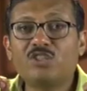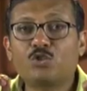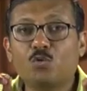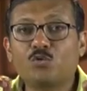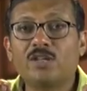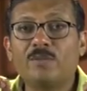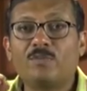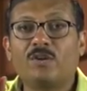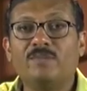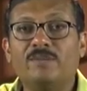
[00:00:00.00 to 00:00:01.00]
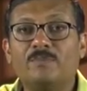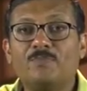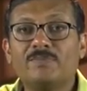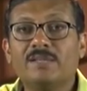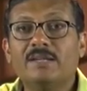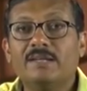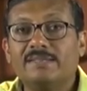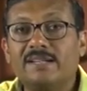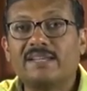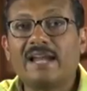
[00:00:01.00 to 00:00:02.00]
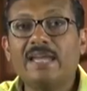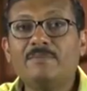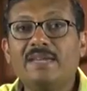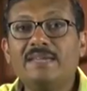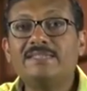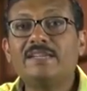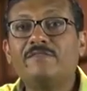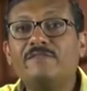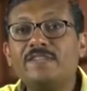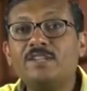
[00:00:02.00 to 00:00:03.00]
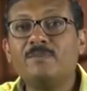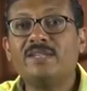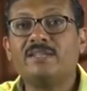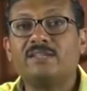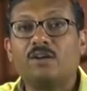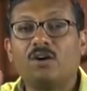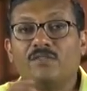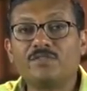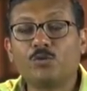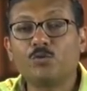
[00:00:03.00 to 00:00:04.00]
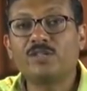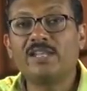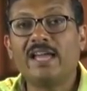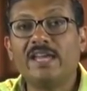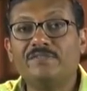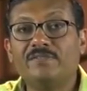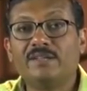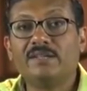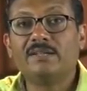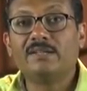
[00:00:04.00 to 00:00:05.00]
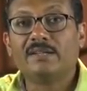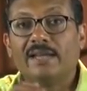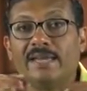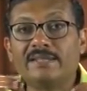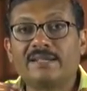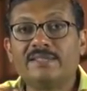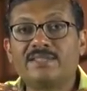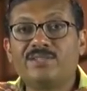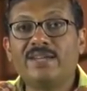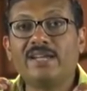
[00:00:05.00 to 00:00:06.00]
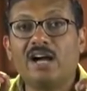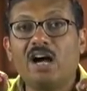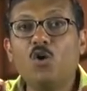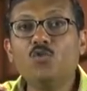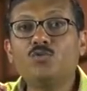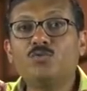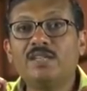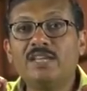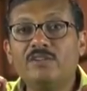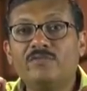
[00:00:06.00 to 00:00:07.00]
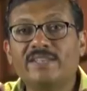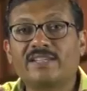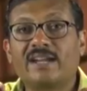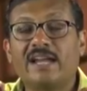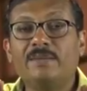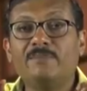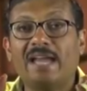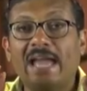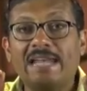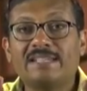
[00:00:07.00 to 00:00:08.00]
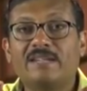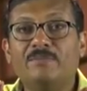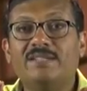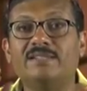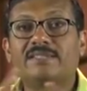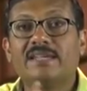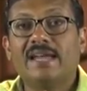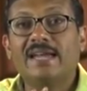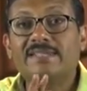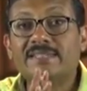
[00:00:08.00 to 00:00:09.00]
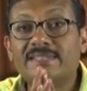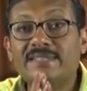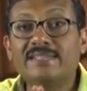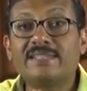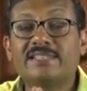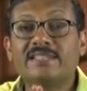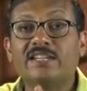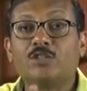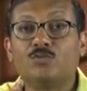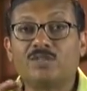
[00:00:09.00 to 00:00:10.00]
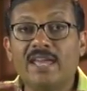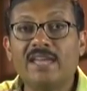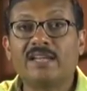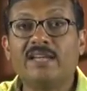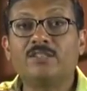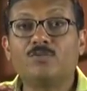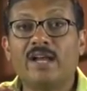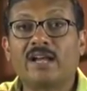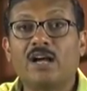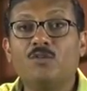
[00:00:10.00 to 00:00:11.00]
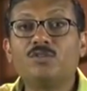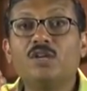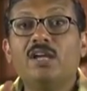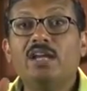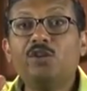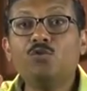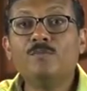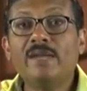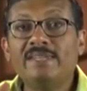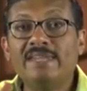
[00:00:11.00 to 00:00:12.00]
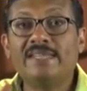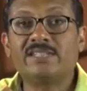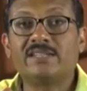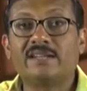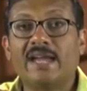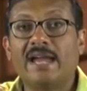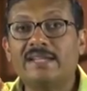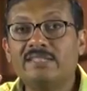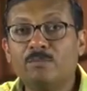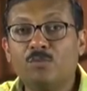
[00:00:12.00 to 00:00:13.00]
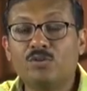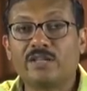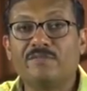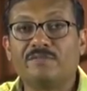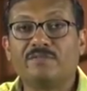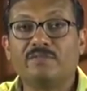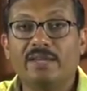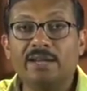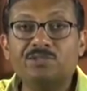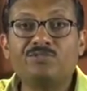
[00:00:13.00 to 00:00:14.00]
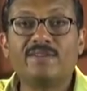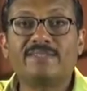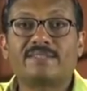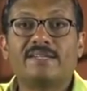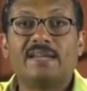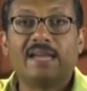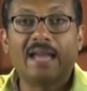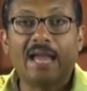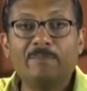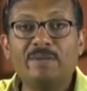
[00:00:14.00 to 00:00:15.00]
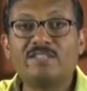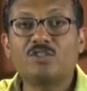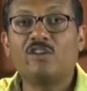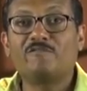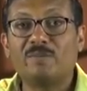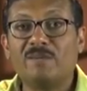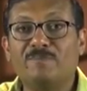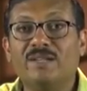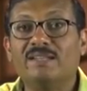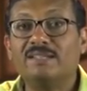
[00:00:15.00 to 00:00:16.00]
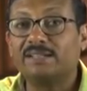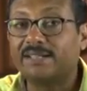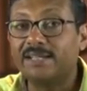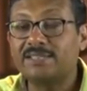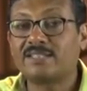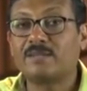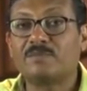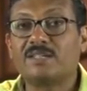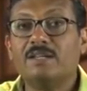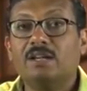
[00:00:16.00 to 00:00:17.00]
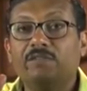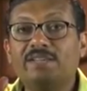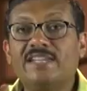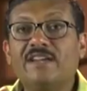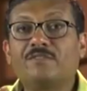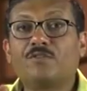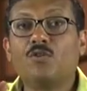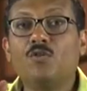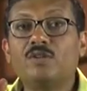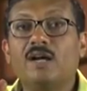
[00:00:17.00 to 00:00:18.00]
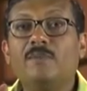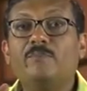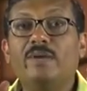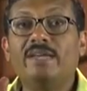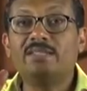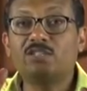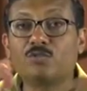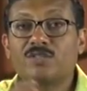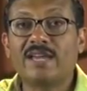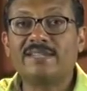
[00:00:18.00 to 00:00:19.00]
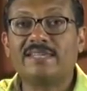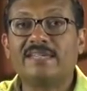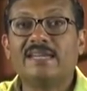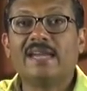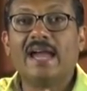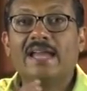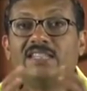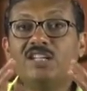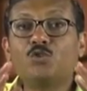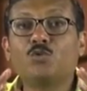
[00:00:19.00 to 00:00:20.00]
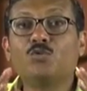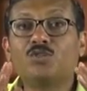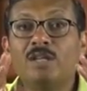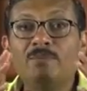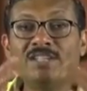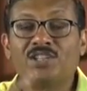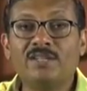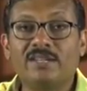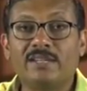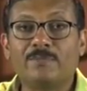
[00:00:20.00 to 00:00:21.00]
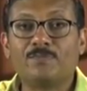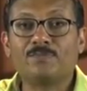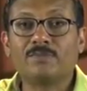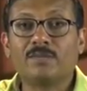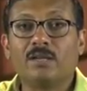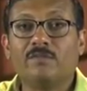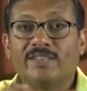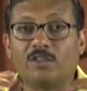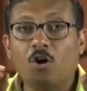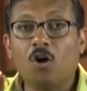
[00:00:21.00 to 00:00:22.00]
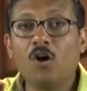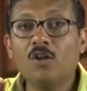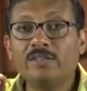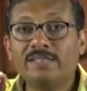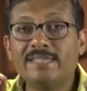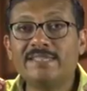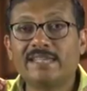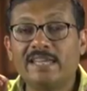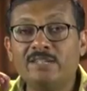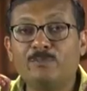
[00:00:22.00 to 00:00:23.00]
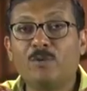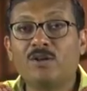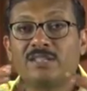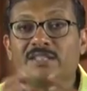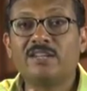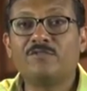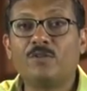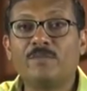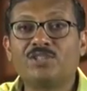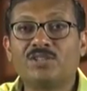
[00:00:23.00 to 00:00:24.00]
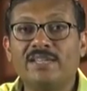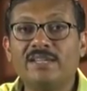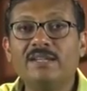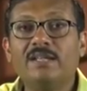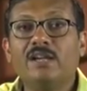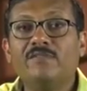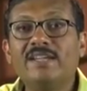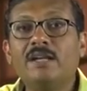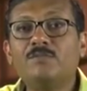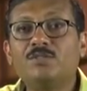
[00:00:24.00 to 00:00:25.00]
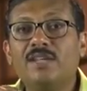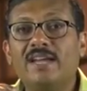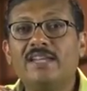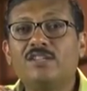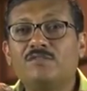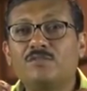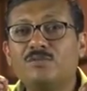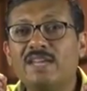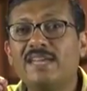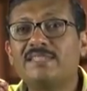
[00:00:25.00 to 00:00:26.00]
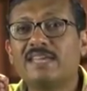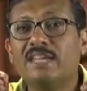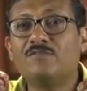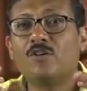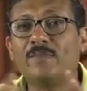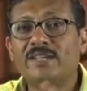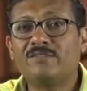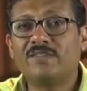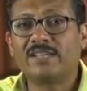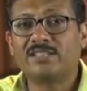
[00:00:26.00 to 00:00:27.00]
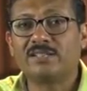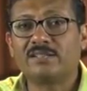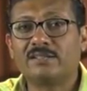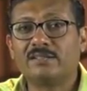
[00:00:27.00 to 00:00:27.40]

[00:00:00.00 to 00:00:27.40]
social problem. The crime is a phenomenon of social life. In considering how to deal with crime and criminals, it is necessary to take into account human nature and the motive, interest, habits of people, customs which have grown up in the society and the social machinery. With all these important information here, we come to the end of today's informative lecture.